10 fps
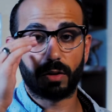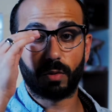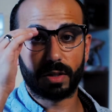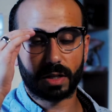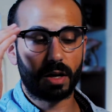it
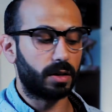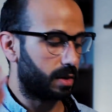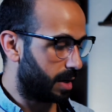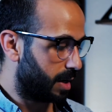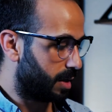was on
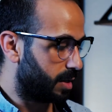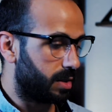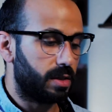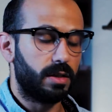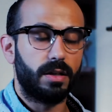
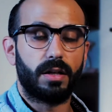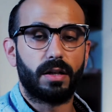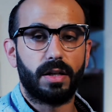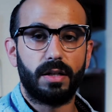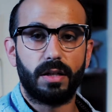
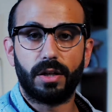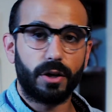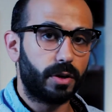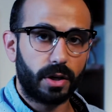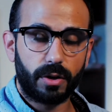
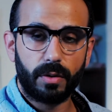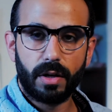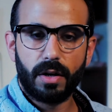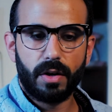Indiegogo.